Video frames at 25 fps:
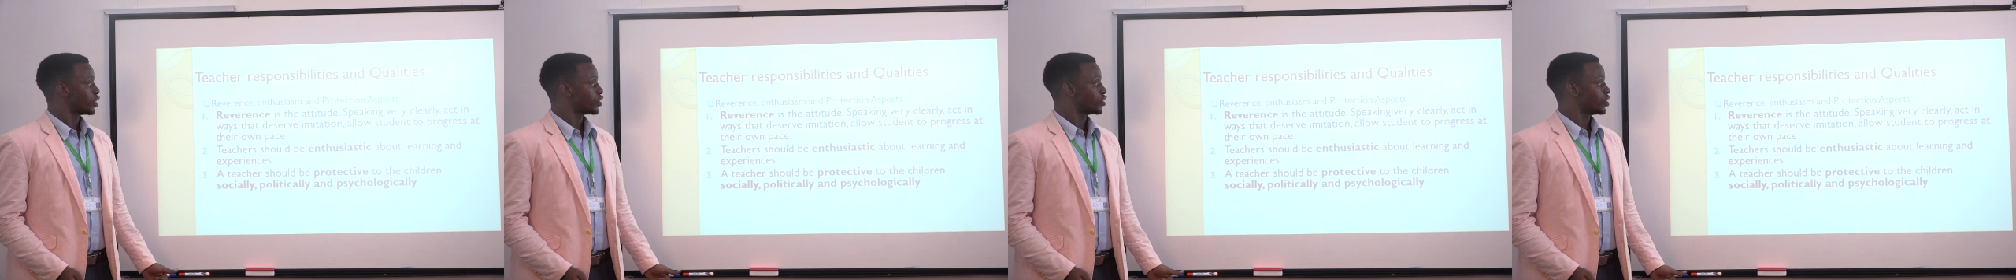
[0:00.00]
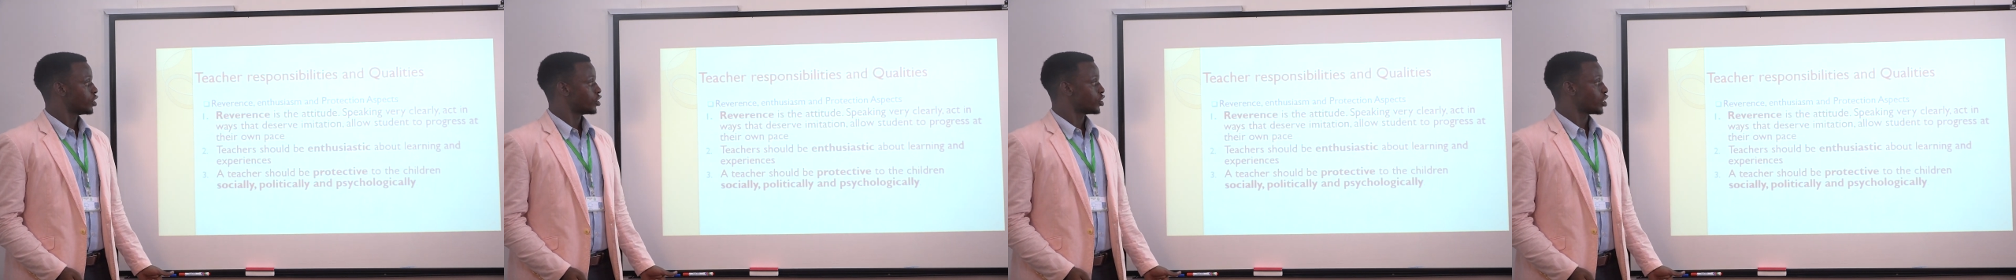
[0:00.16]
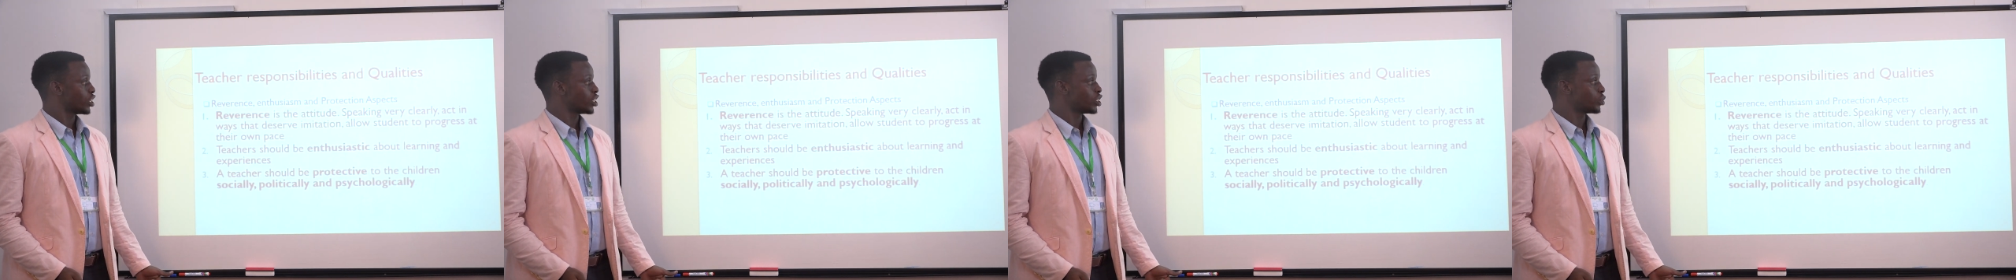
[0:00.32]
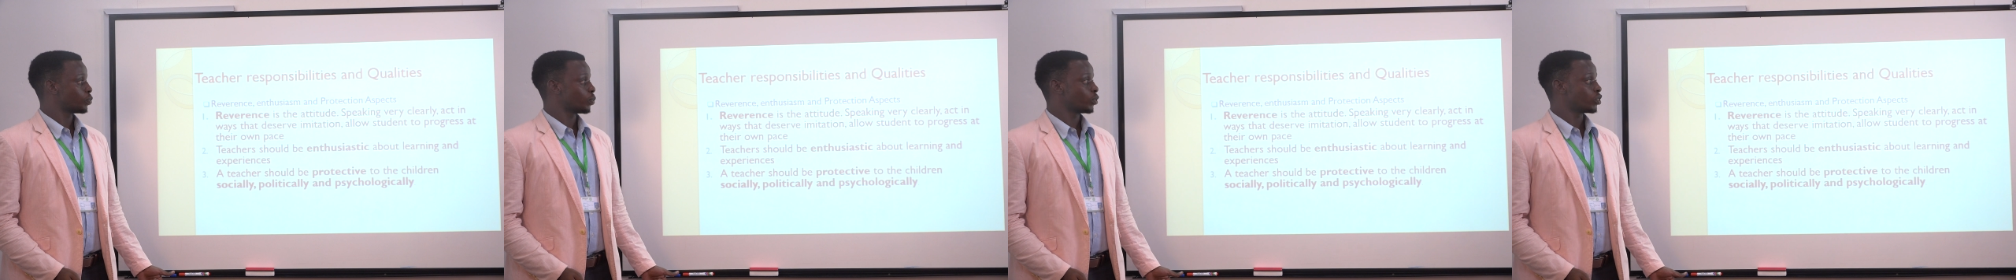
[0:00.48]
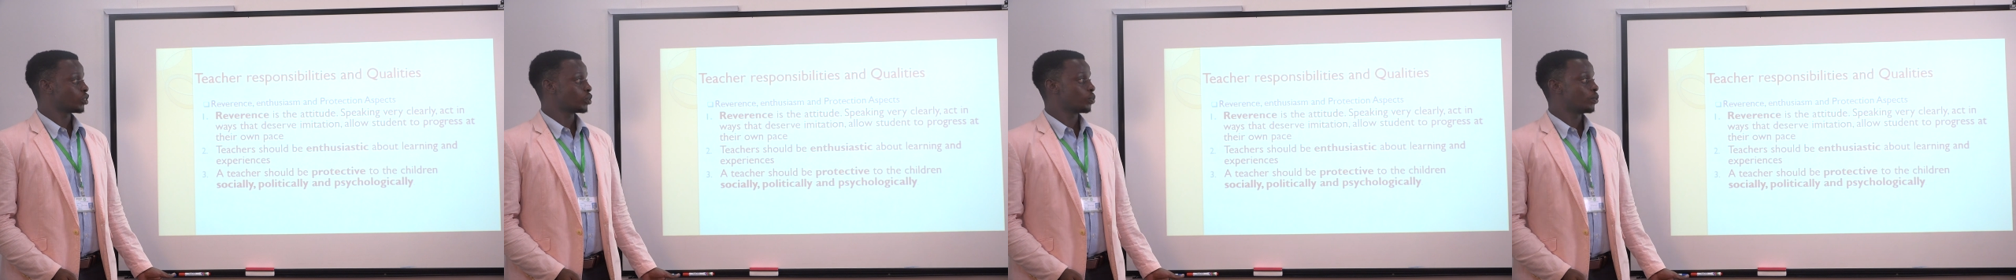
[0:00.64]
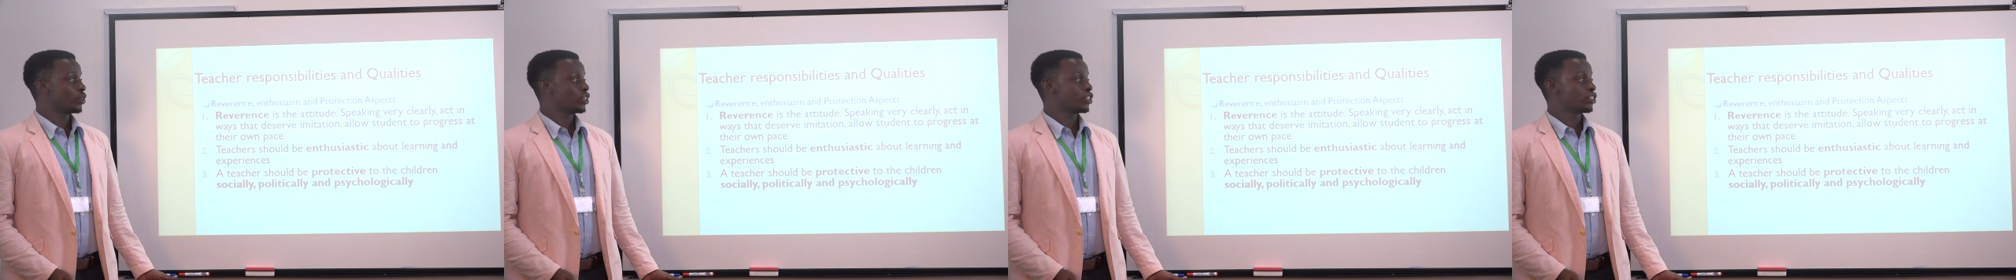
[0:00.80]
teacher
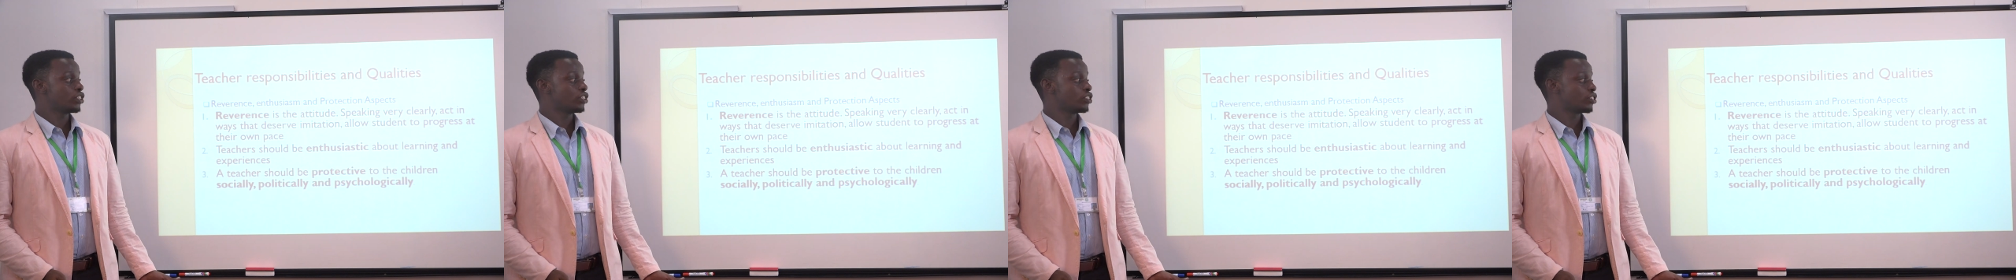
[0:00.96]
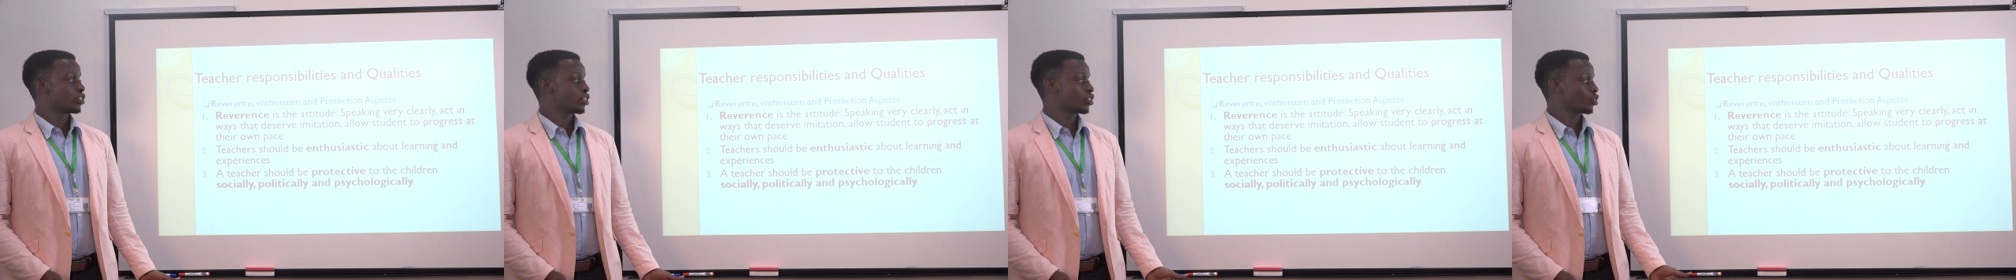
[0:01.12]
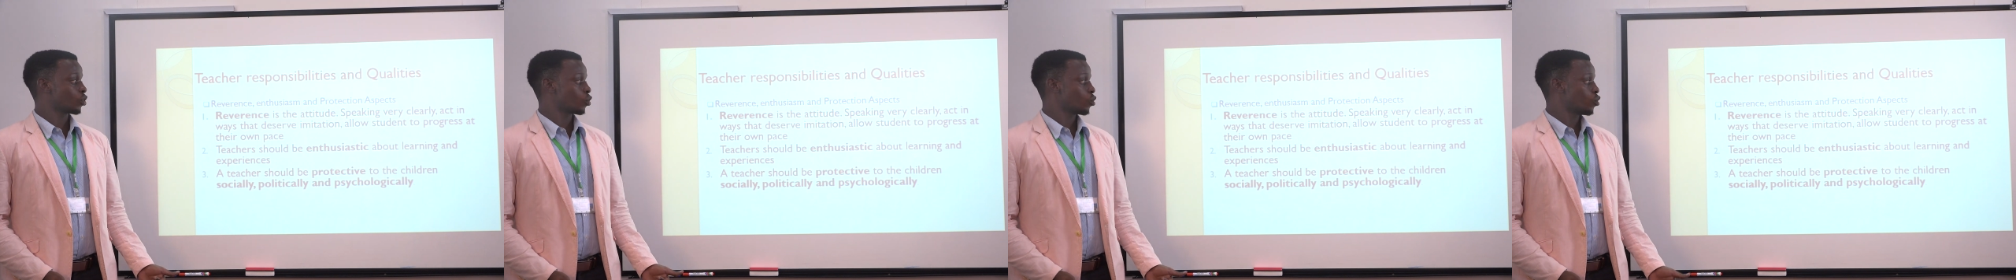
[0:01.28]
responsibilities and